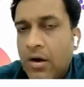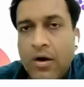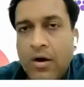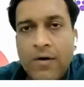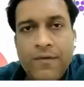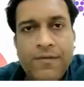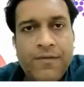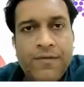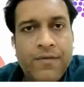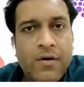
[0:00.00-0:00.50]

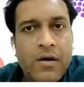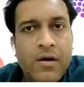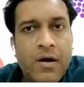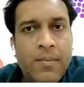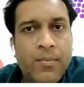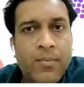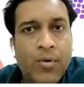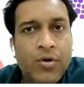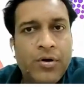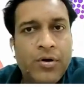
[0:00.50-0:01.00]
of
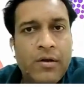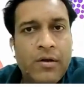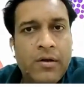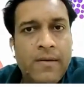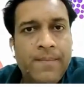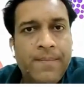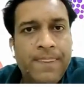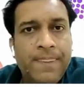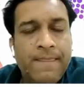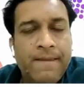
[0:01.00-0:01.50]

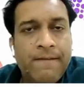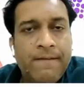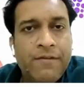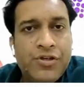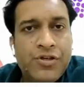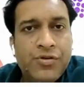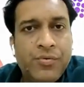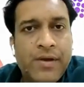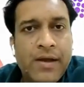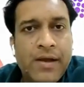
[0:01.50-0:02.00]
portal,
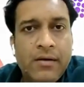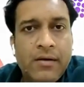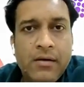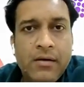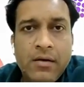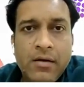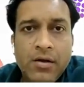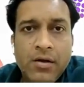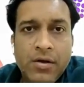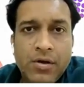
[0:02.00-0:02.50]
which you
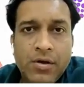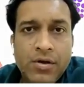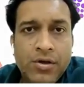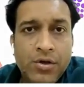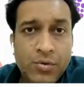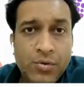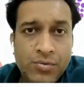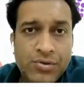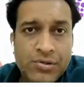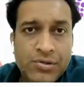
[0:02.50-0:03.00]
can
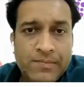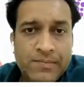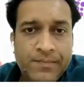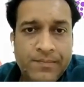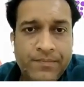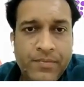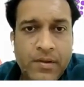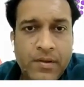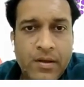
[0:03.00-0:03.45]
use.